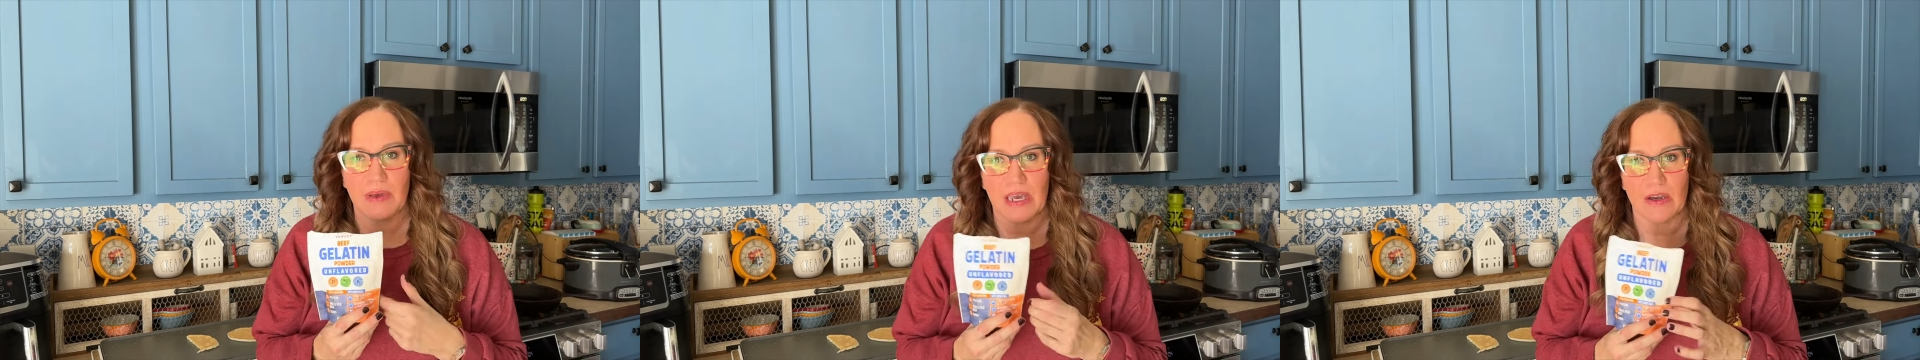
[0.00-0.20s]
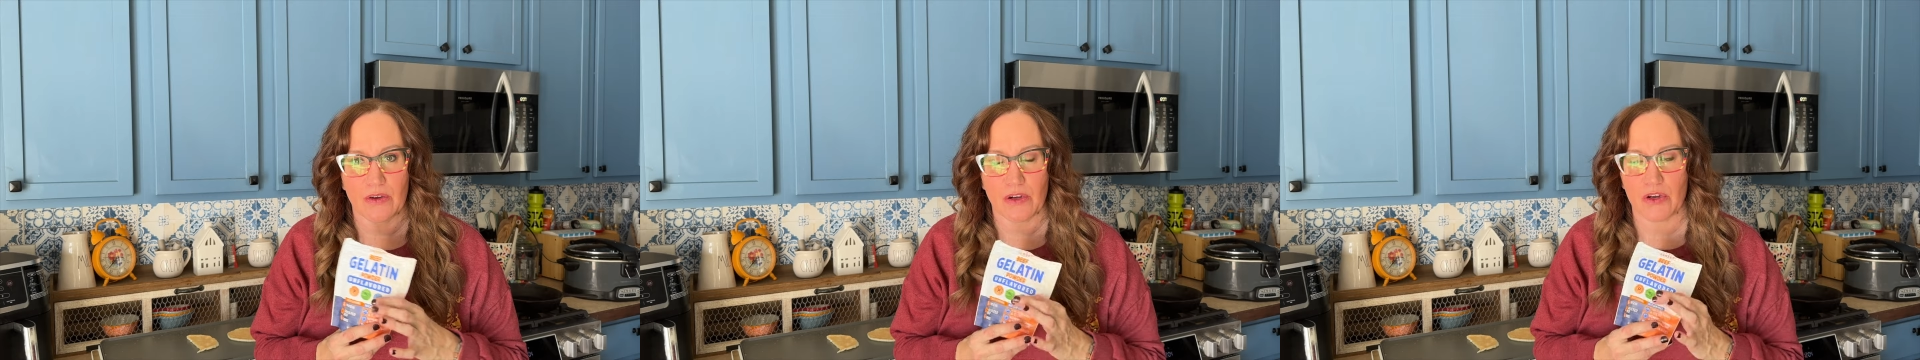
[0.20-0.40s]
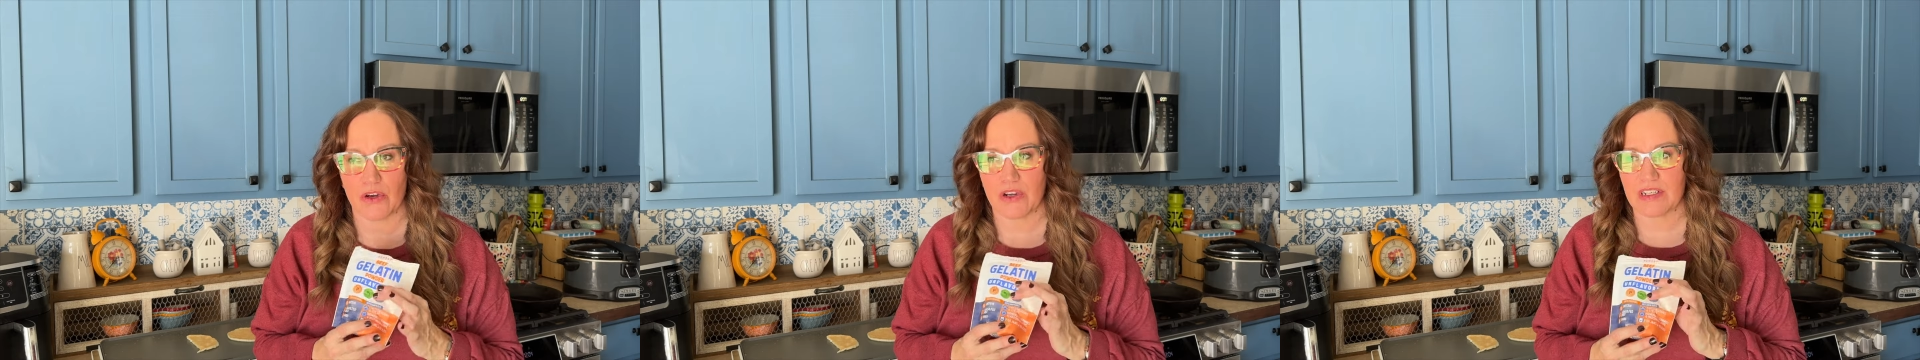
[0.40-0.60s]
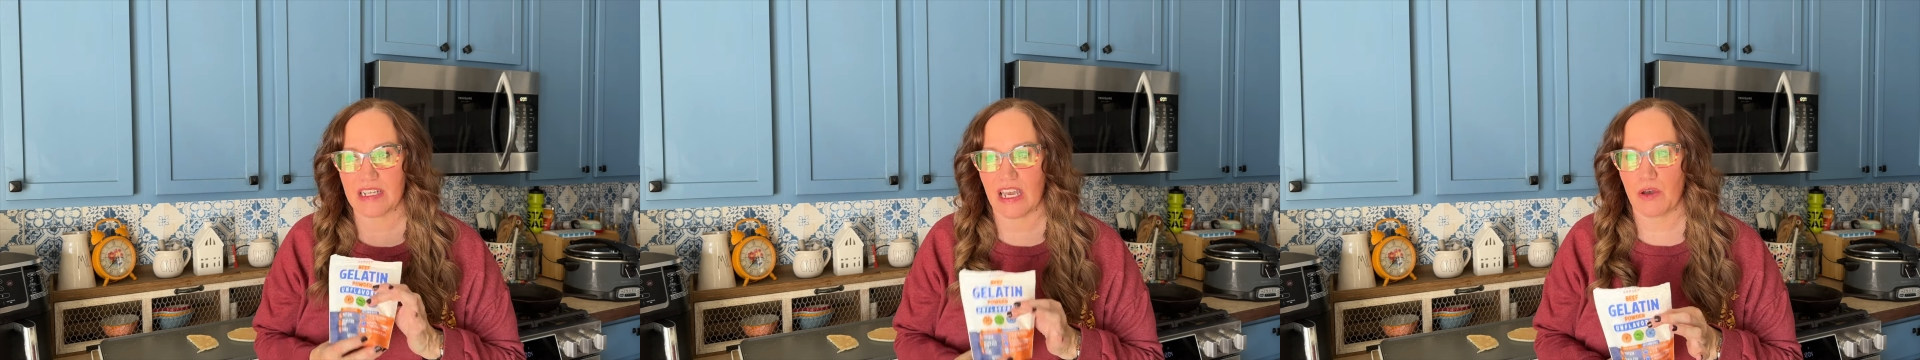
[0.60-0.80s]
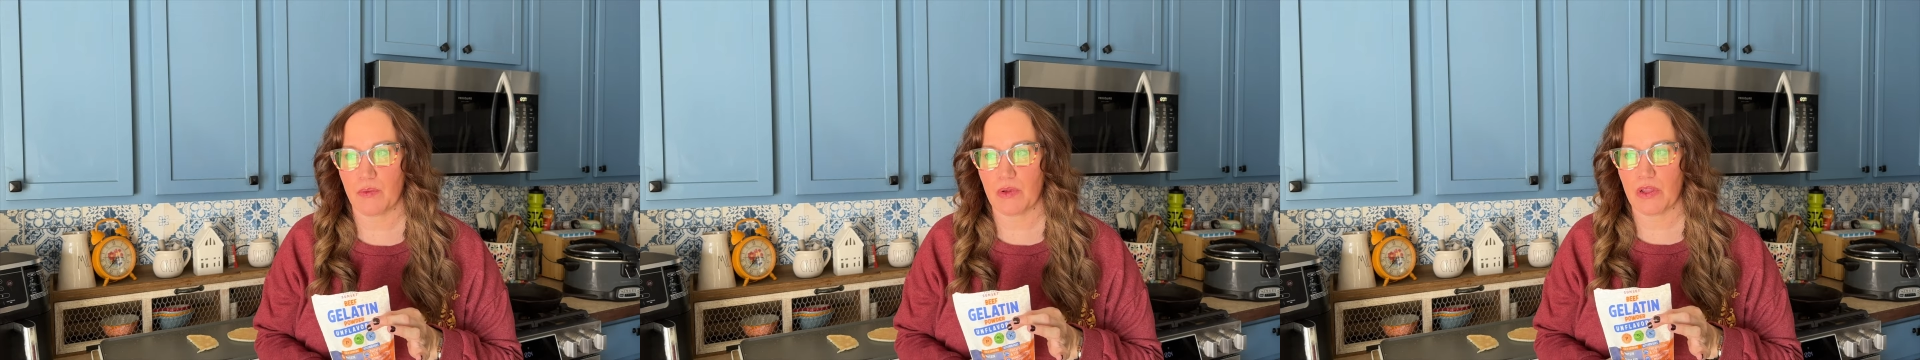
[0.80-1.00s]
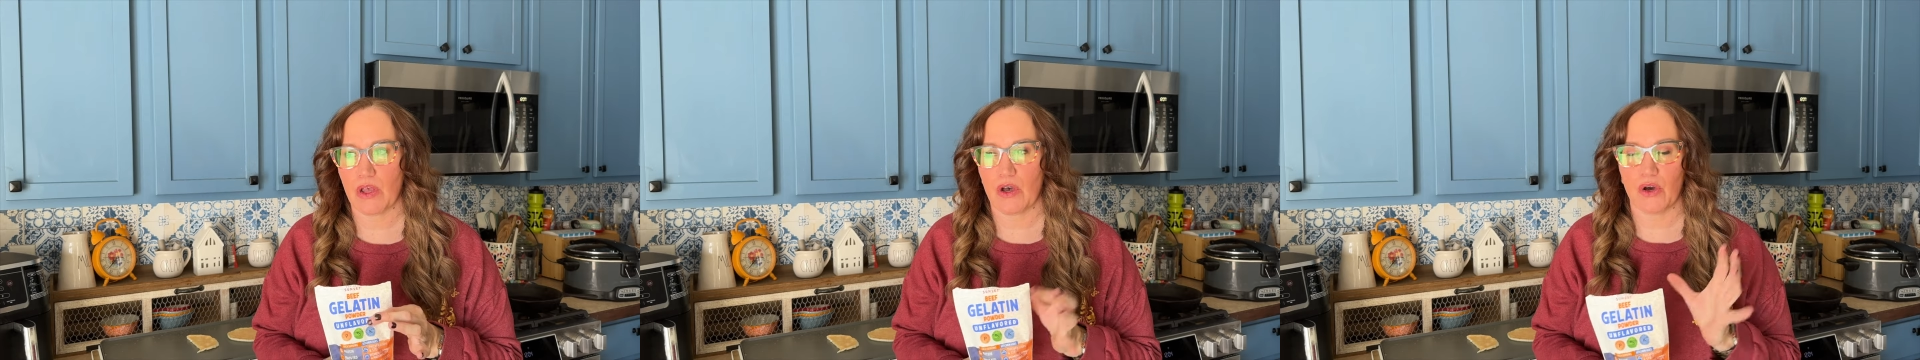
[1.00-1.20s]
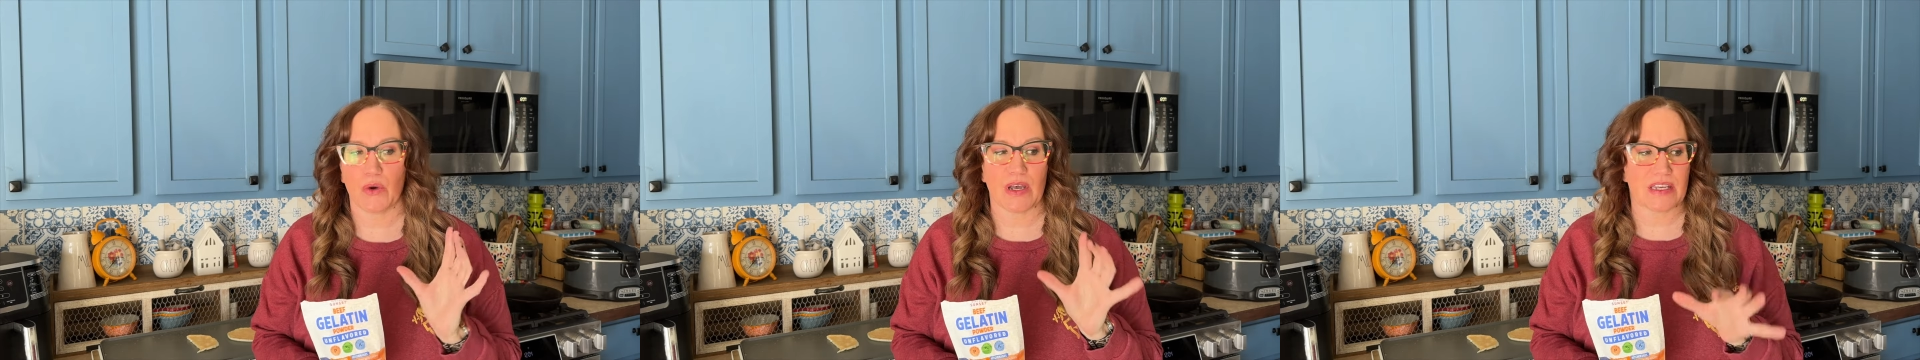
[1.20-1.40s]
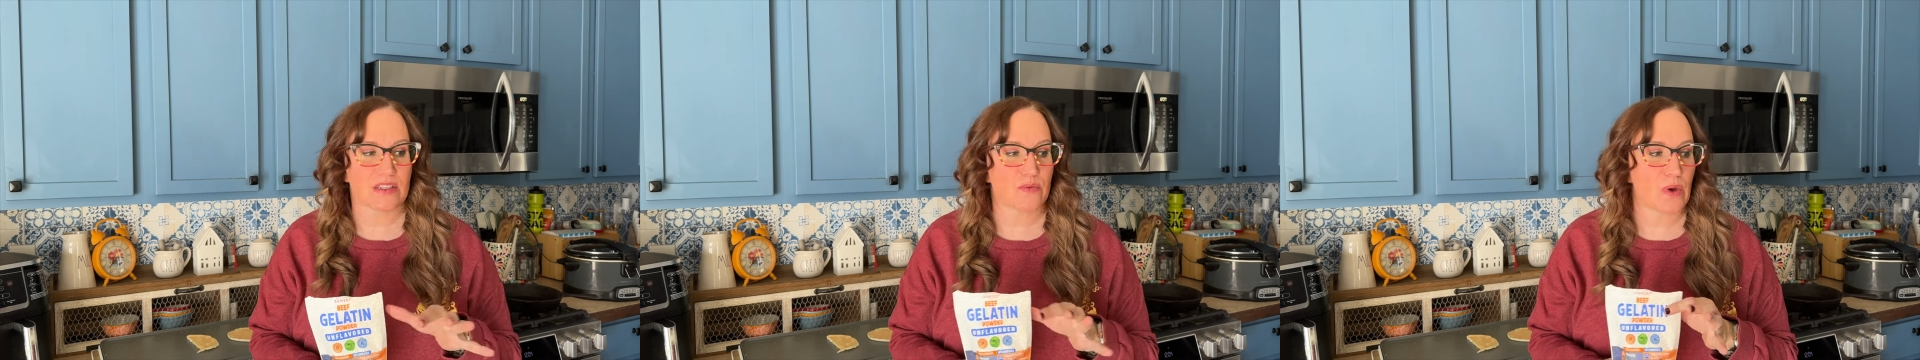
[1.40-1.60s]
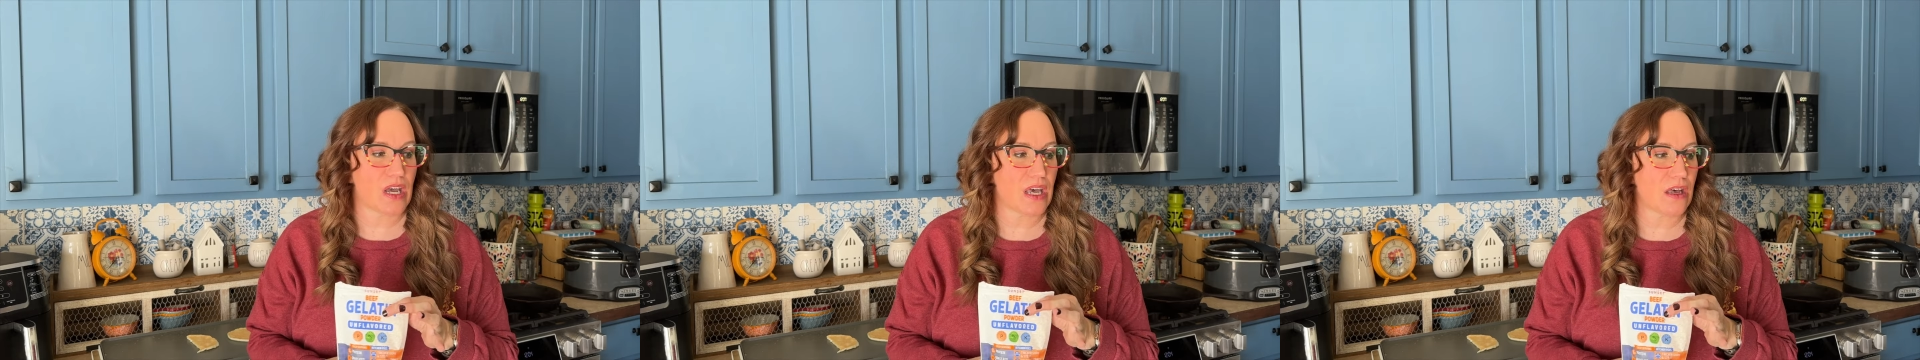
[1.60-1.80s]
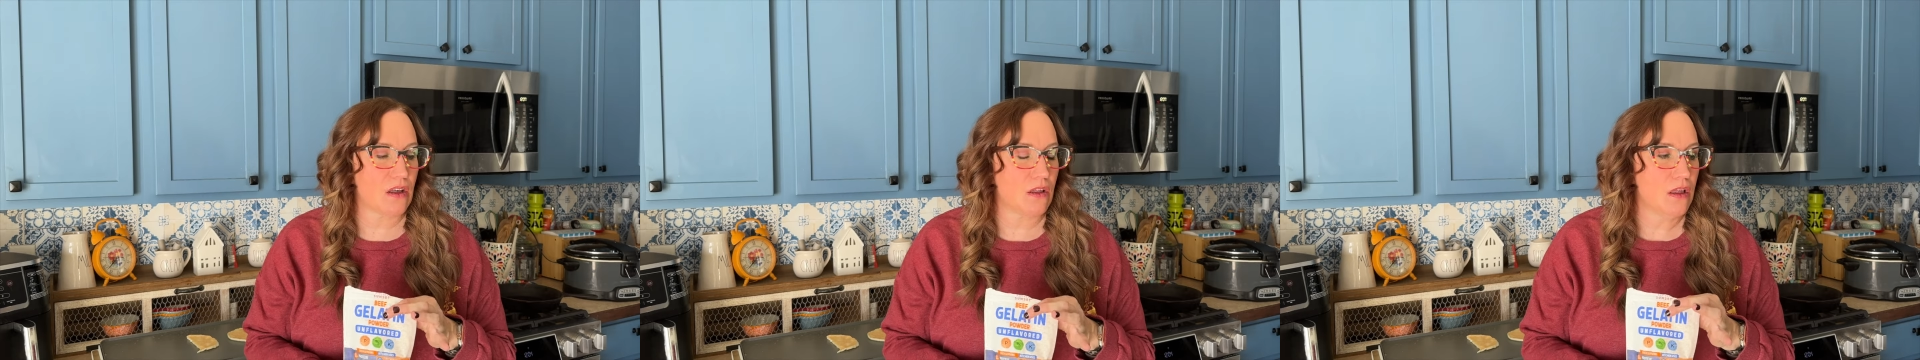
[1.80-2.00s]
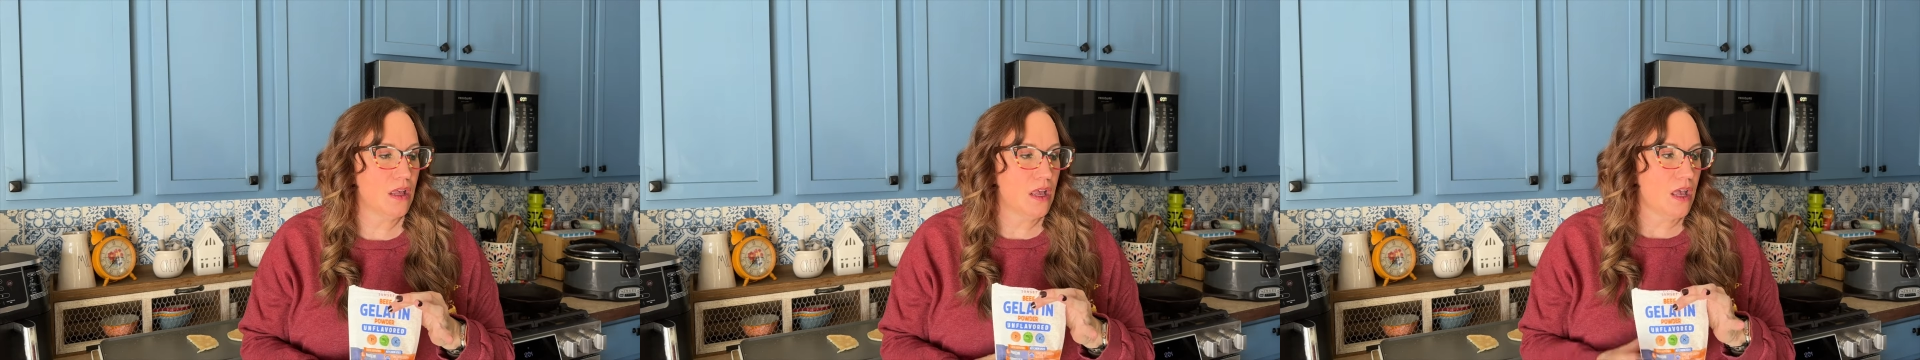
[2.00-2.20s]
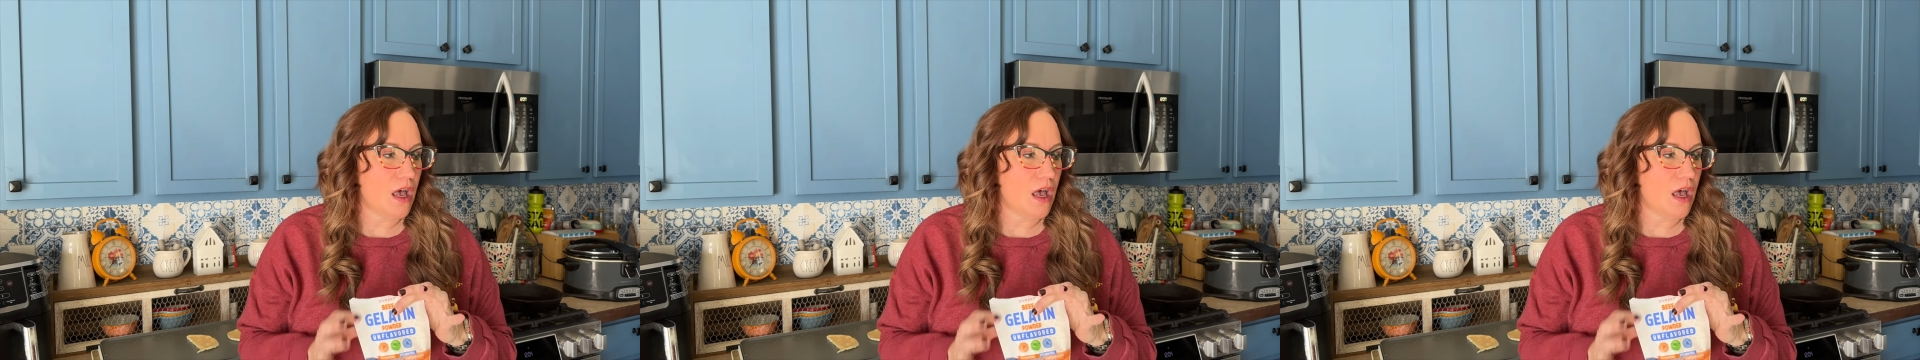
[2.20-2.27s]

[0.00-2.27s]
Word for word: powder down below as well.